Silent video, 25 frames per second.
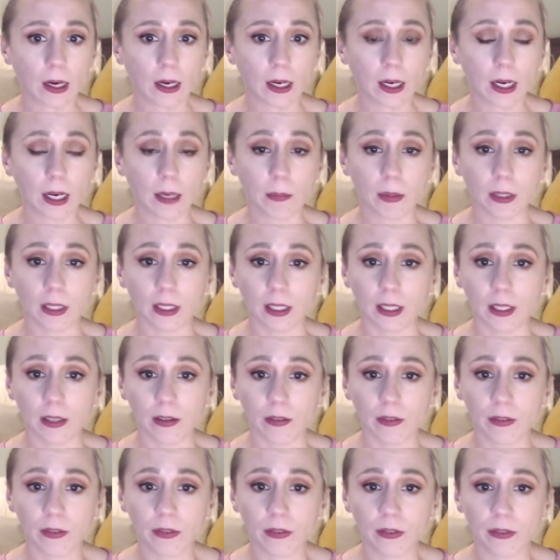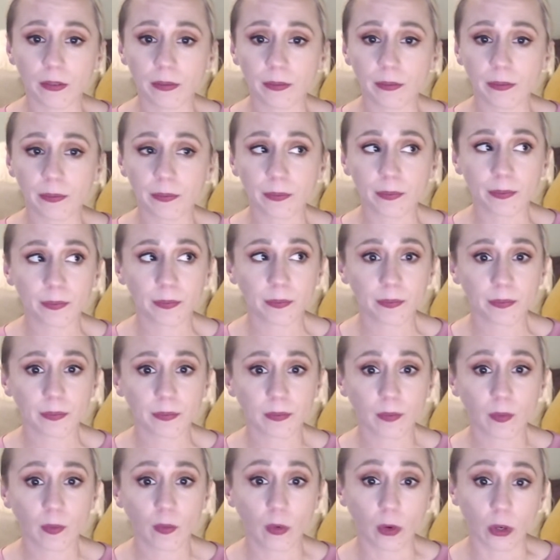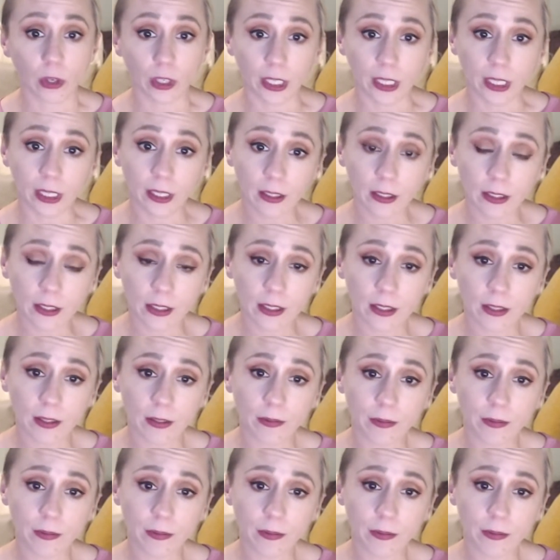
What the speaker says: I believe, 40 years.